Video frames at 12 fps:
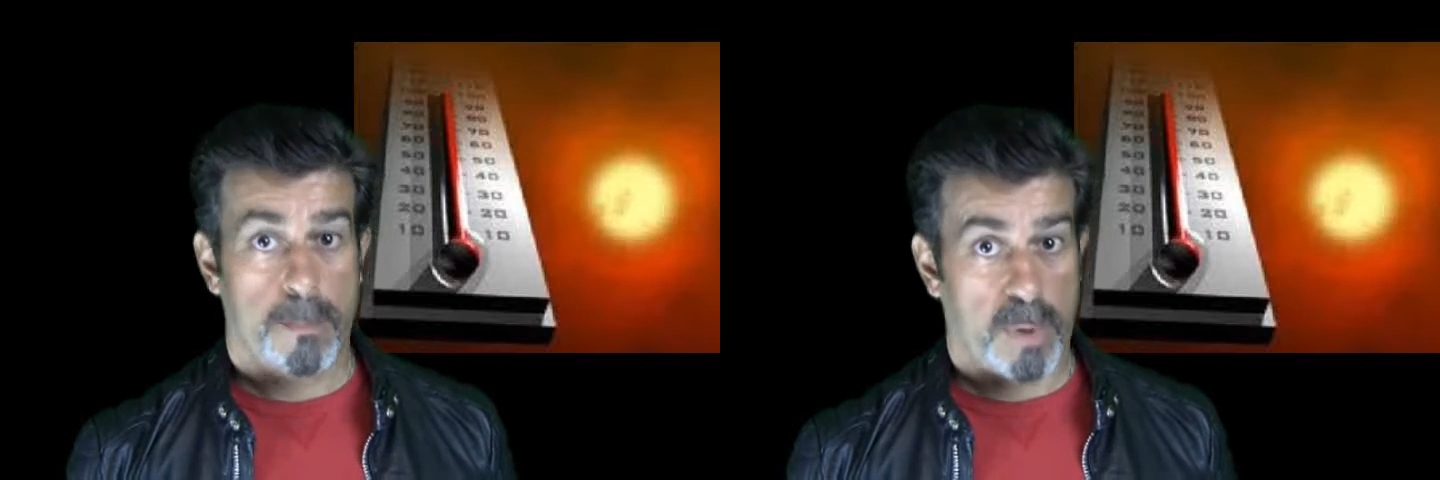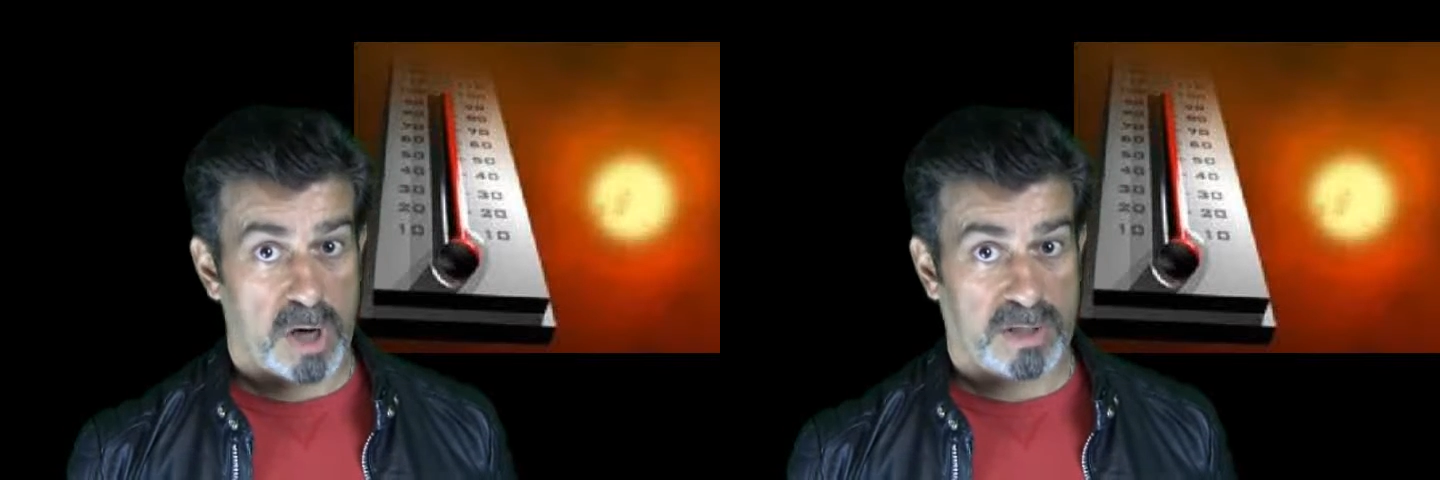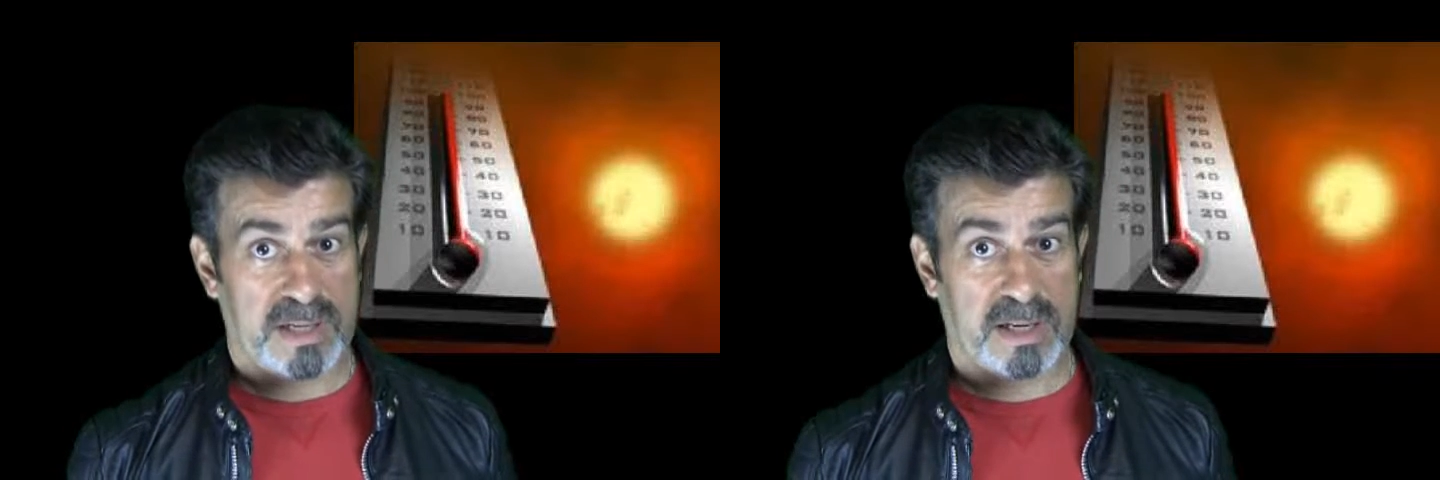
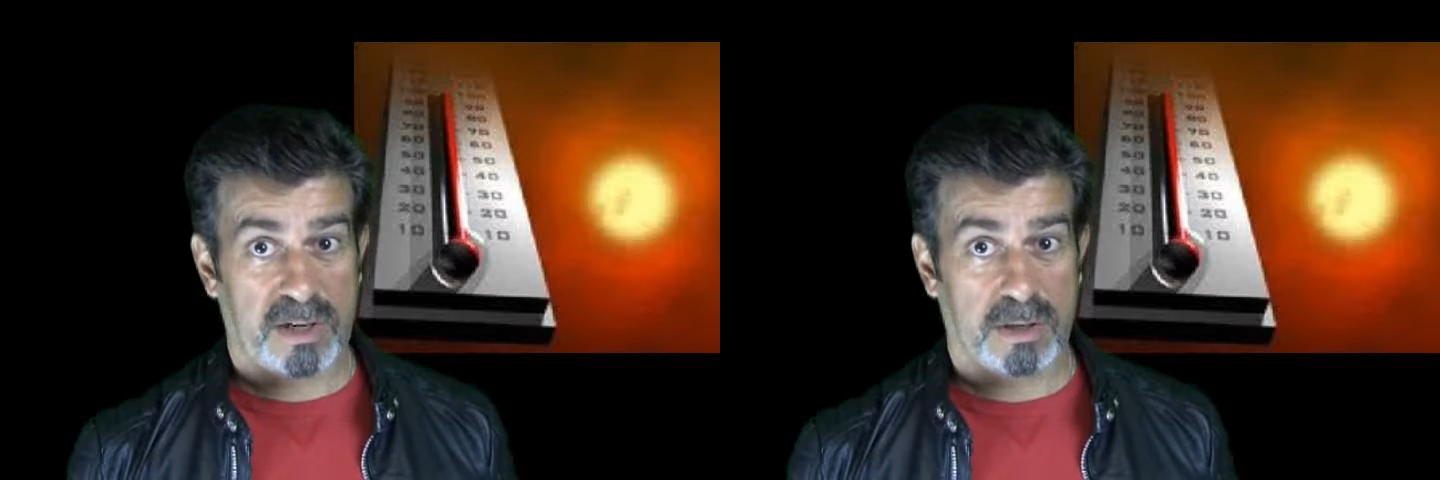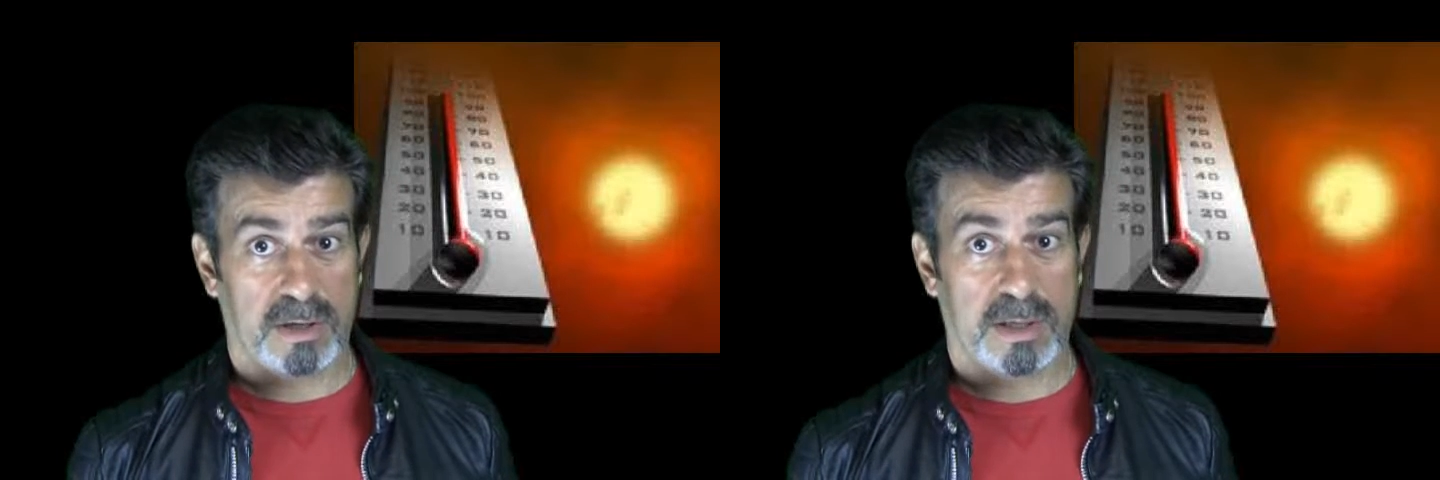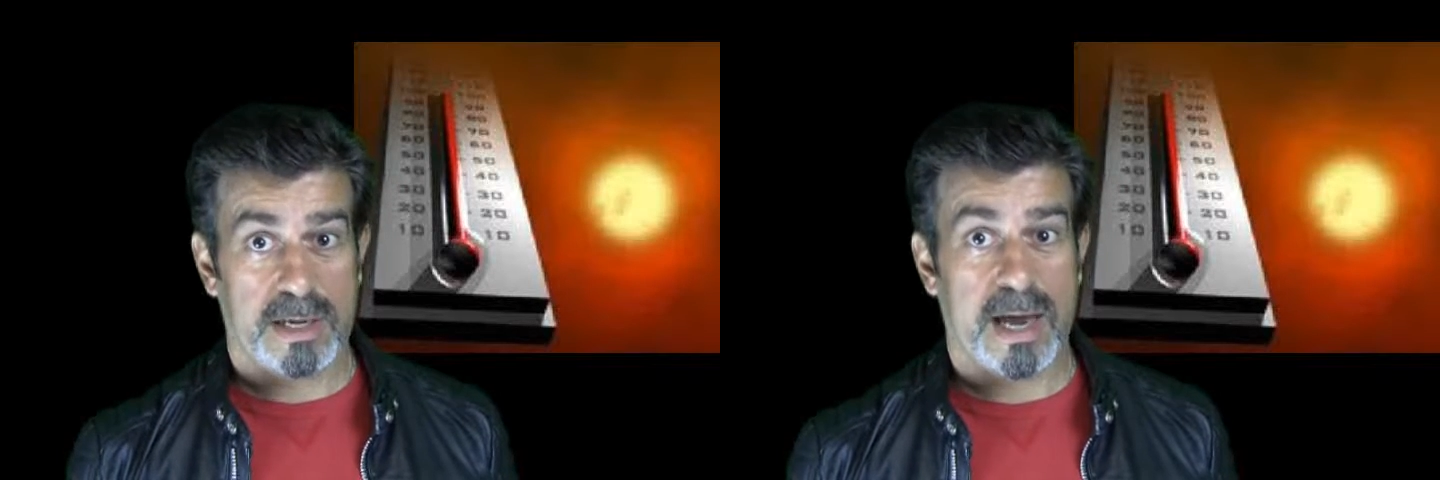
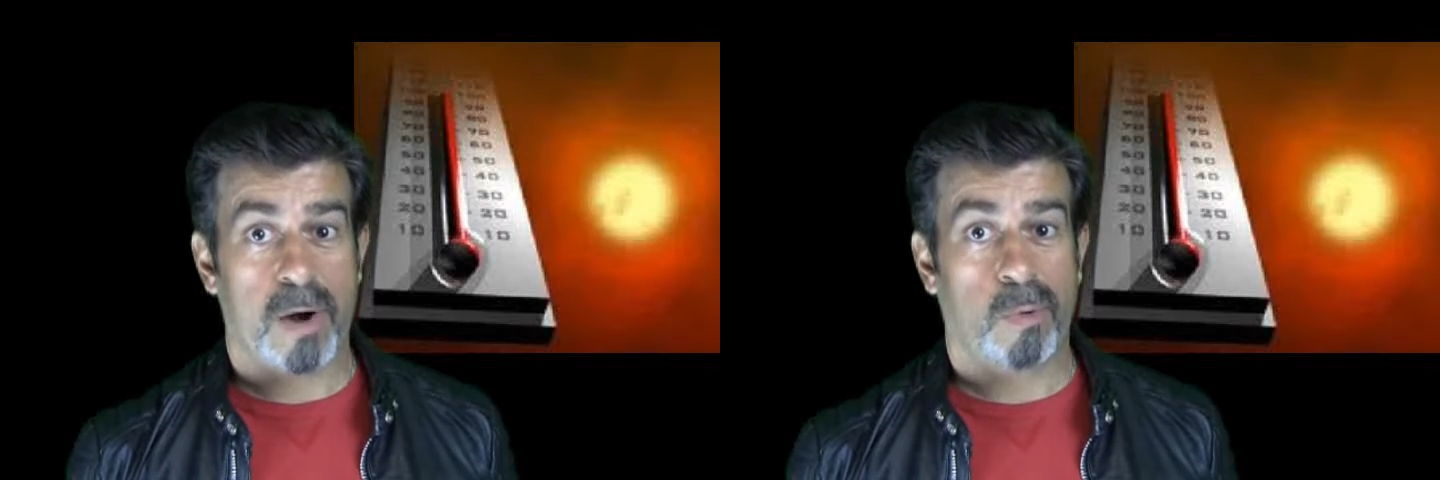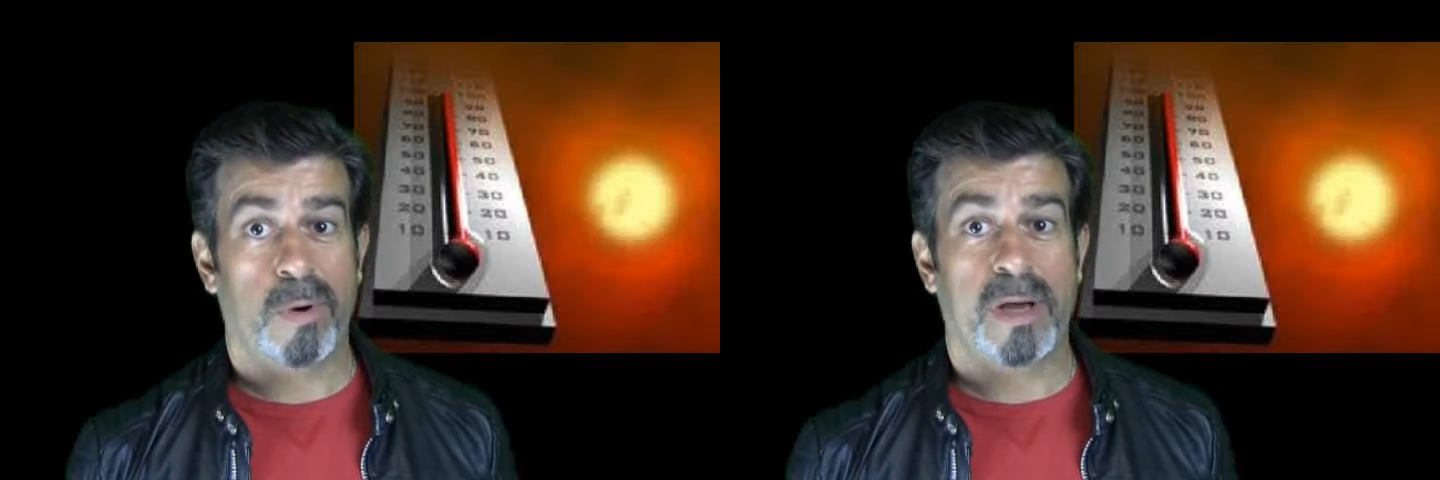Particularly at